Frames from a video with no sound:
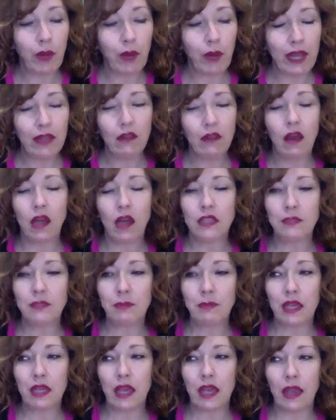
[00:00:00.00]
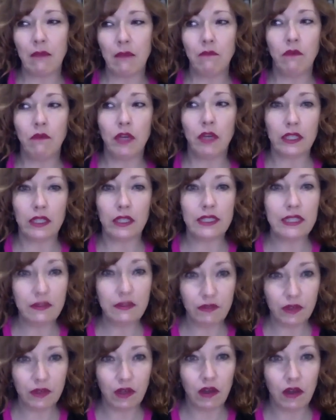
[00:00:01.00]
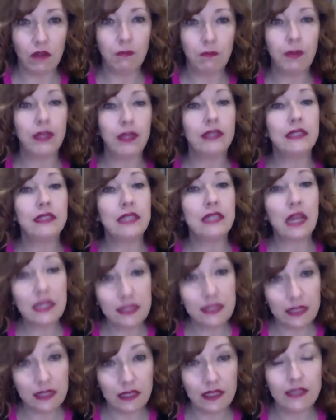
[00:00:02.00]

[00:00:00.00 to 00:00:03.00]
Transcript: weight loss became really difficult, but it doesn't.